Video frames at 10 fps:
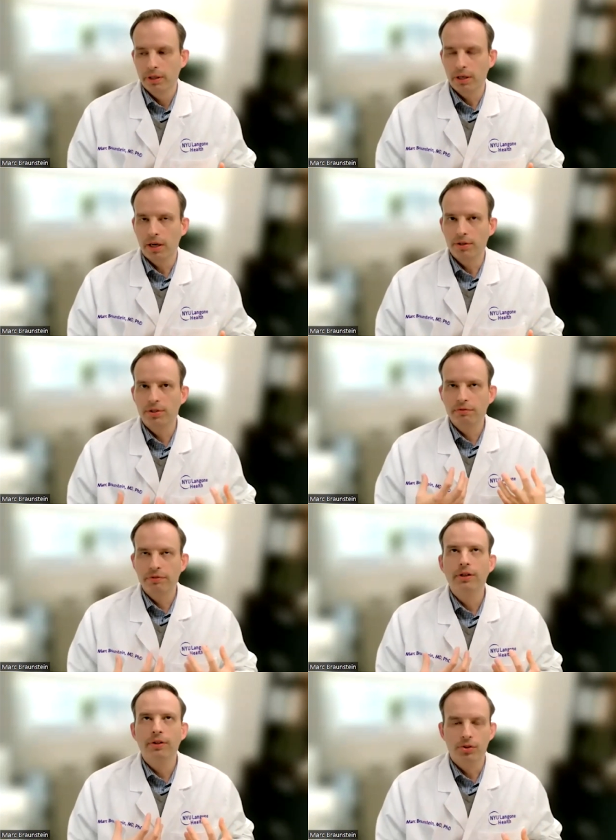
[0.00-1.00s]
of
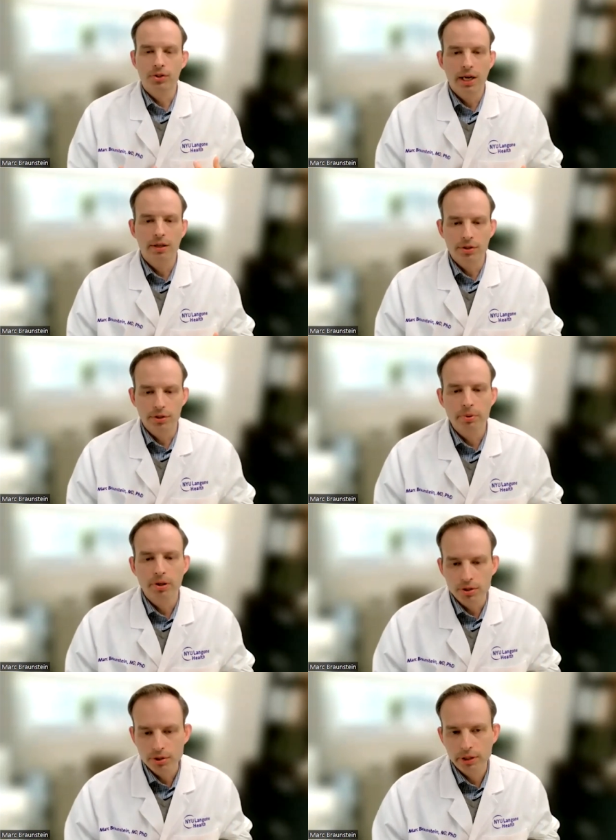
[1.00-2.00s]
feel those challenges
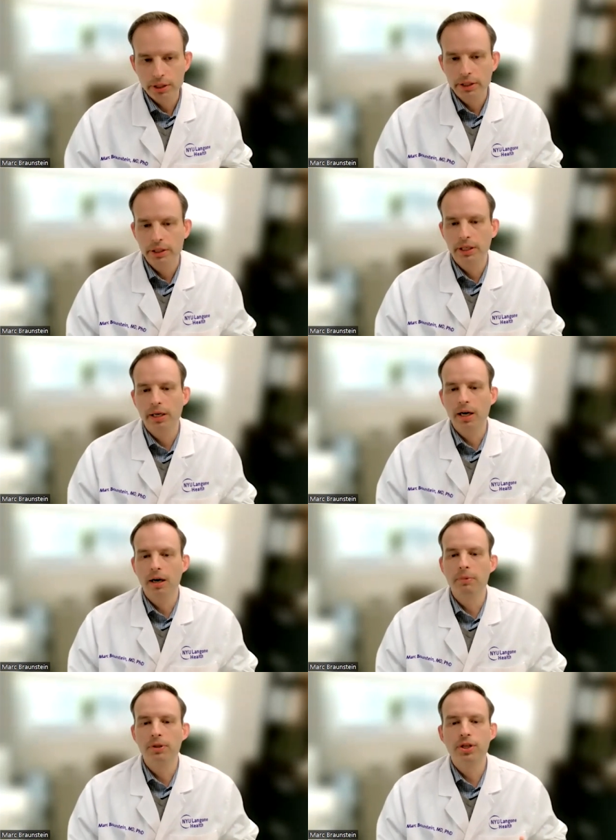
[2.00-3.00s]
personally,
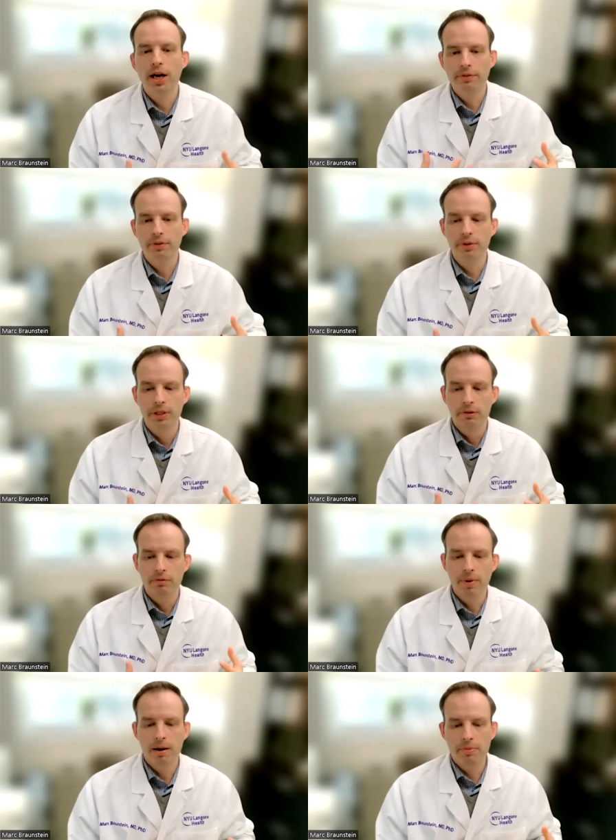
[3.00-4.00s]
but you have to
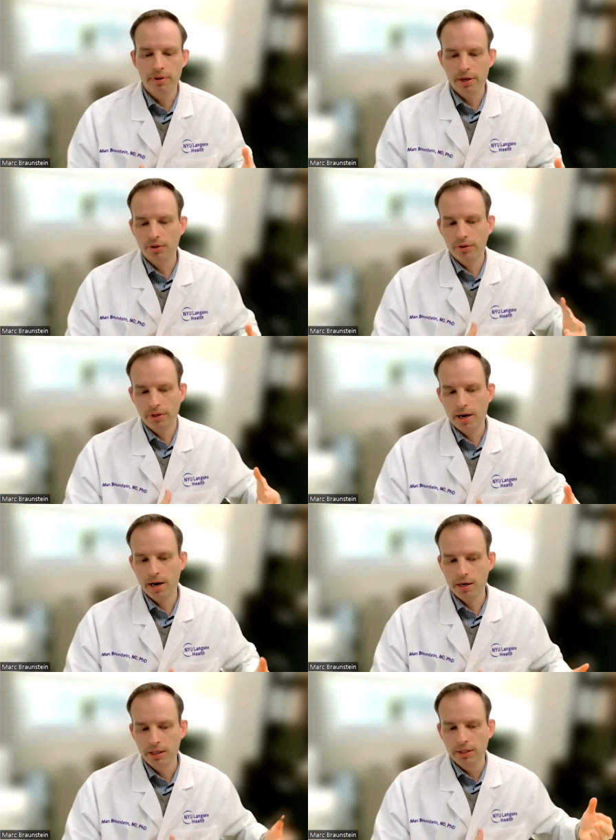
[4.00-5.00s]
remember that you're
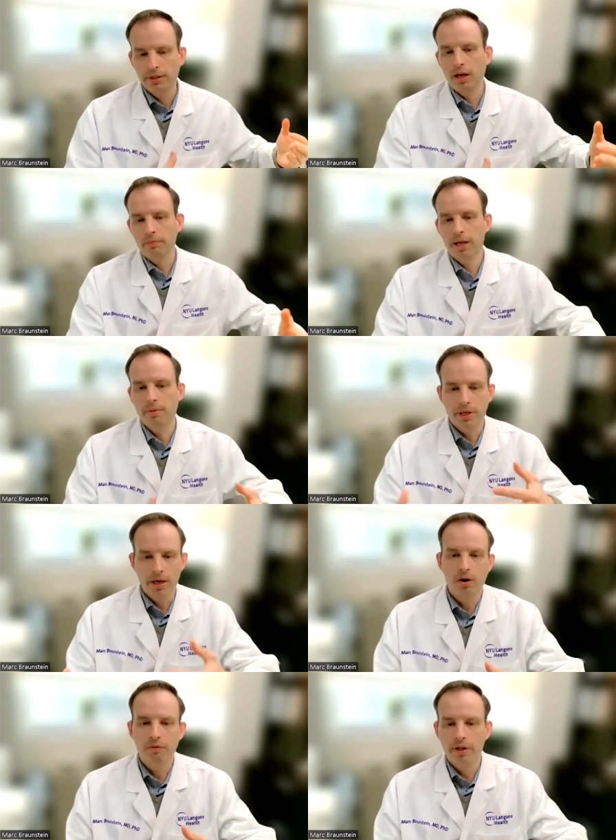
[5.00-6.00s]
there to help them
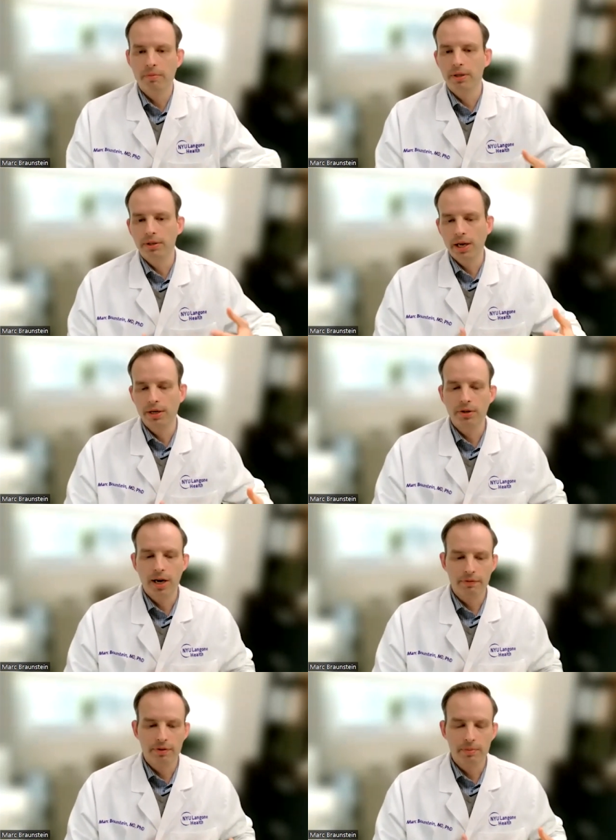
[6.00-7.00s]
get over them, and you
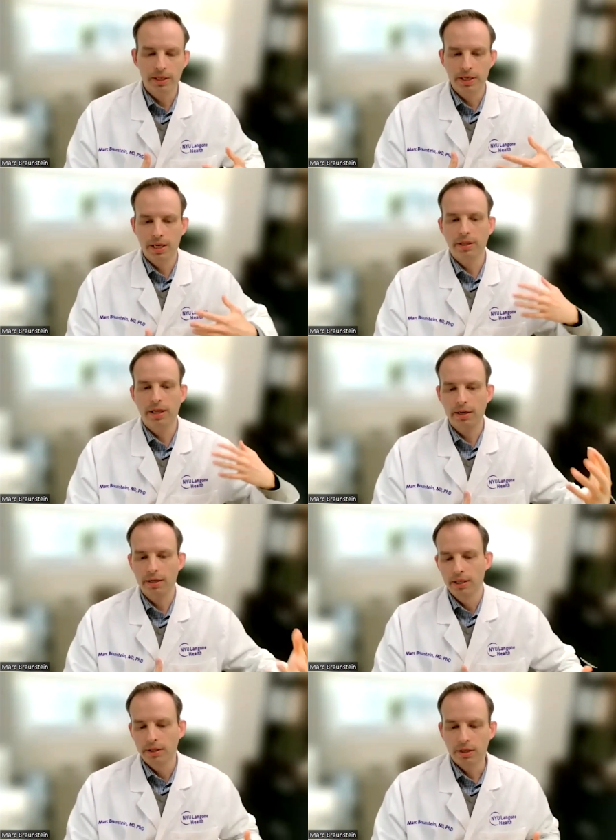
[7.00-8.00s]
have to maintain that,
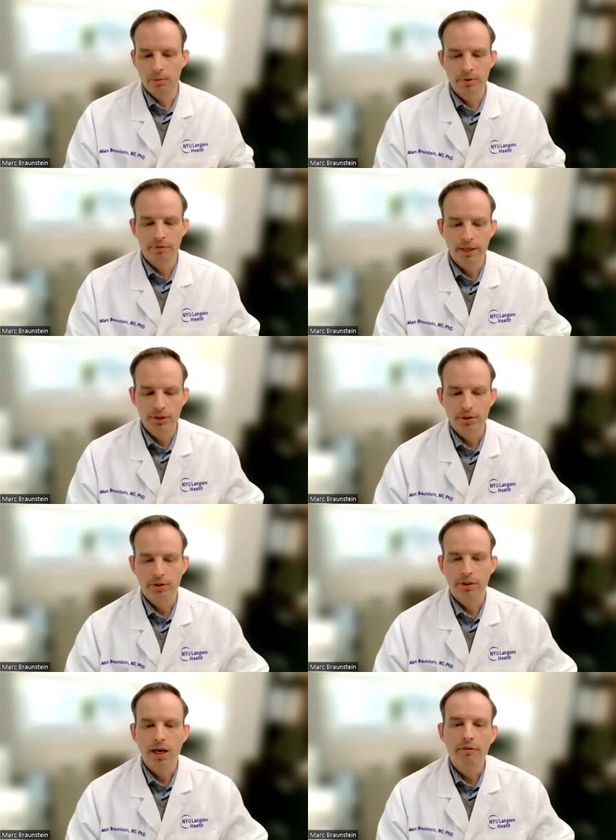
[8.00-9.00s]

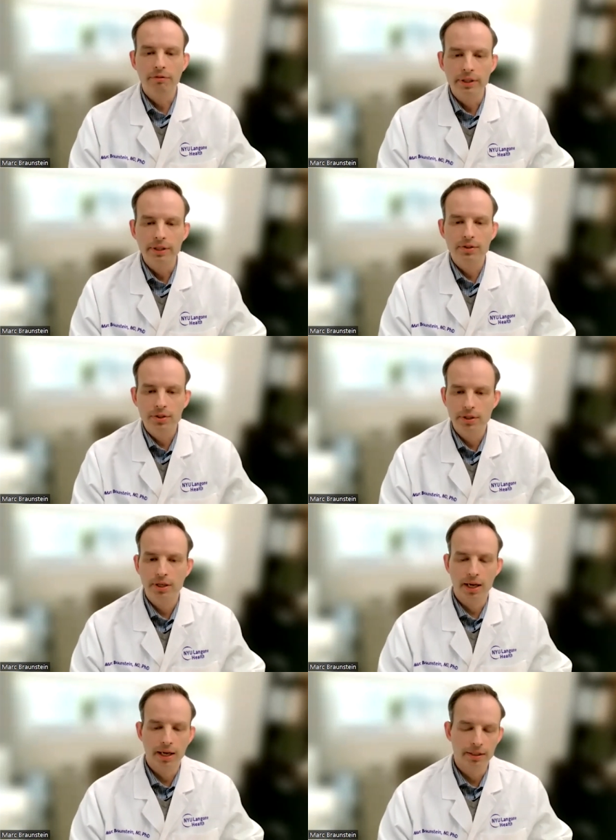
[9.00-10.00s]
professional confidence.
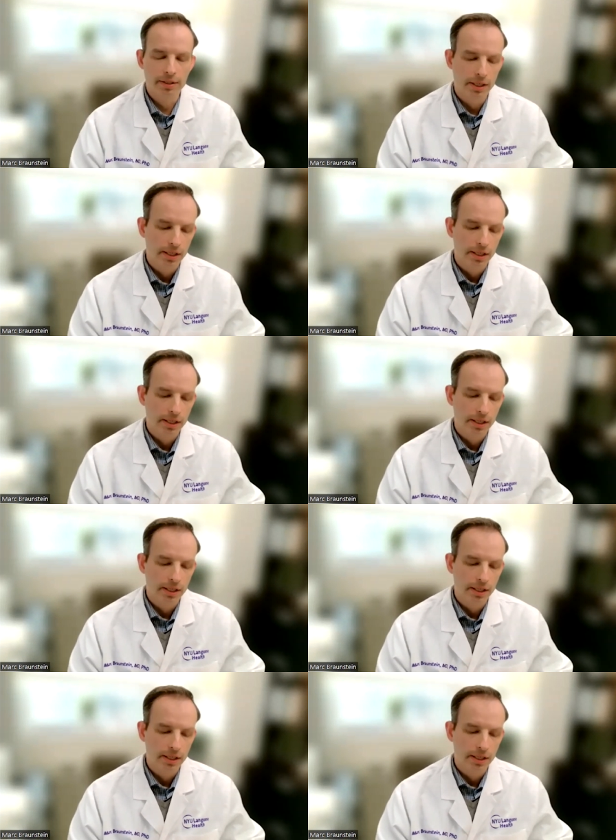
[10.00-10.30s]
And